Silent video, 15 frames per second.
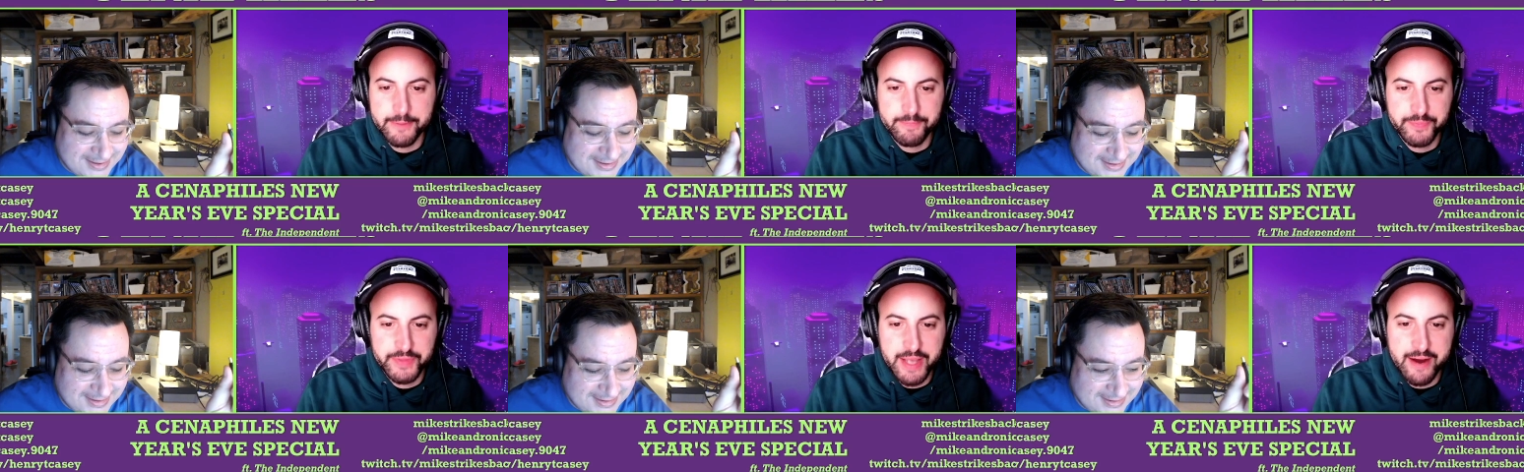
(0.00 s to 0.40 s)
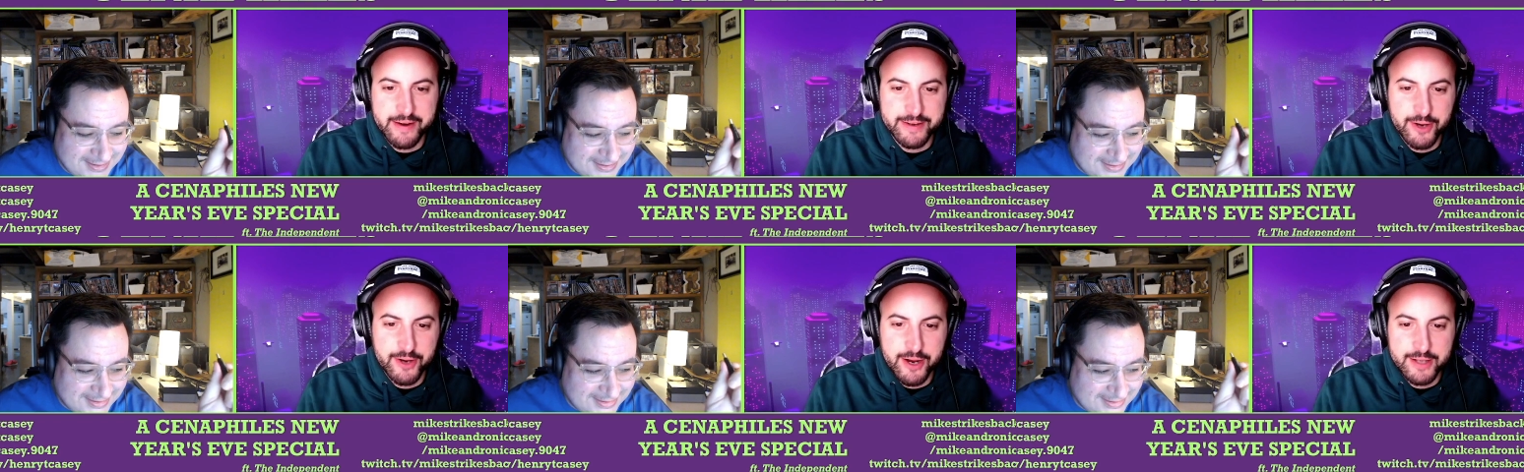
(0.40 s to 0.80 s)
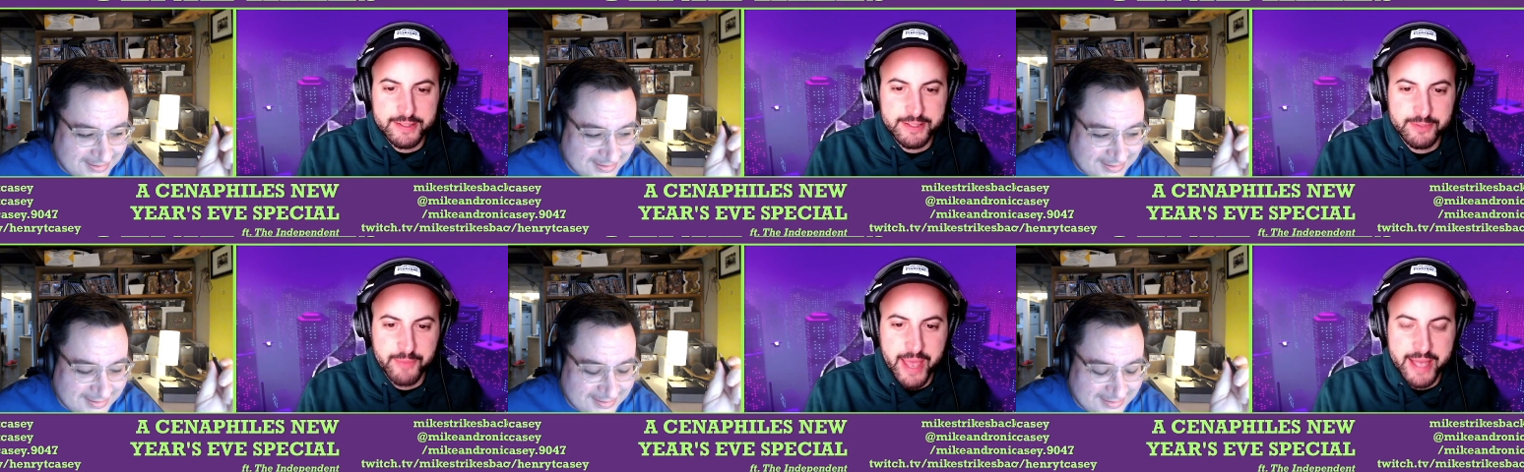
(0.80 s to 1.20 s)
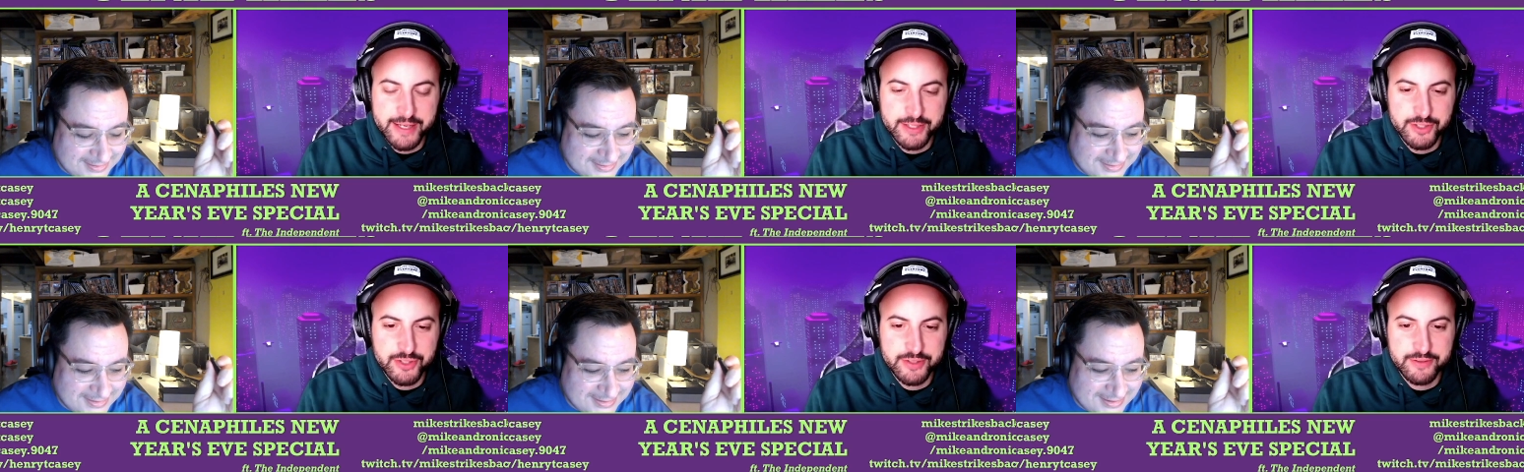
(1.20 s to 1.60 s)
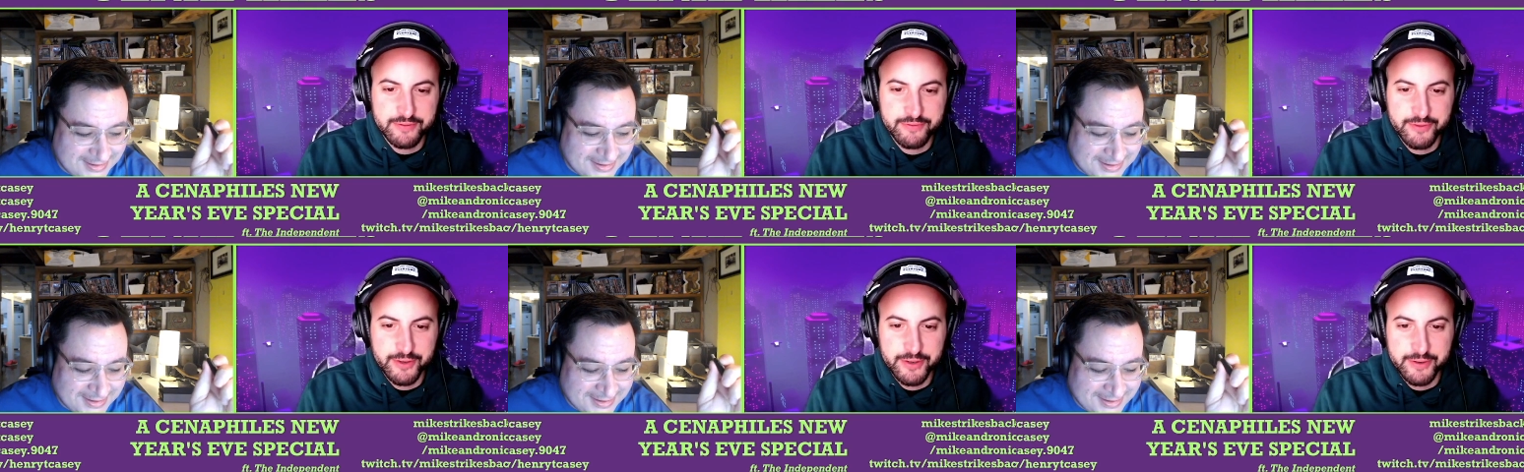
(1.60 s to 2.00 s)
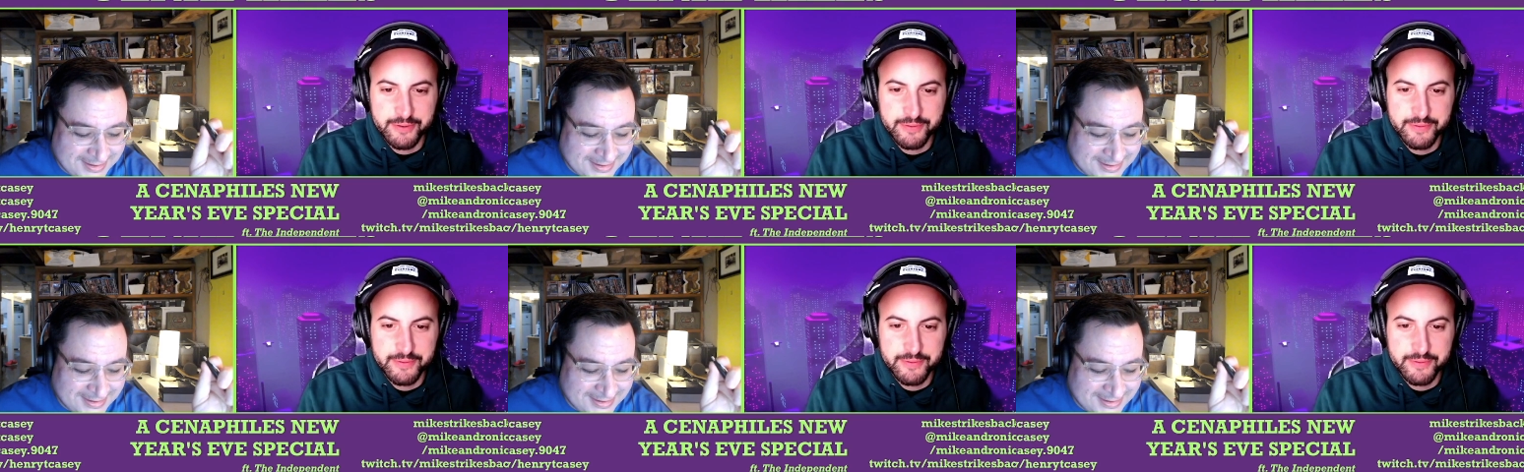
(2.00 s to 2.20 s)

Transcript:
Speaker 1: Karrion Kross is banished for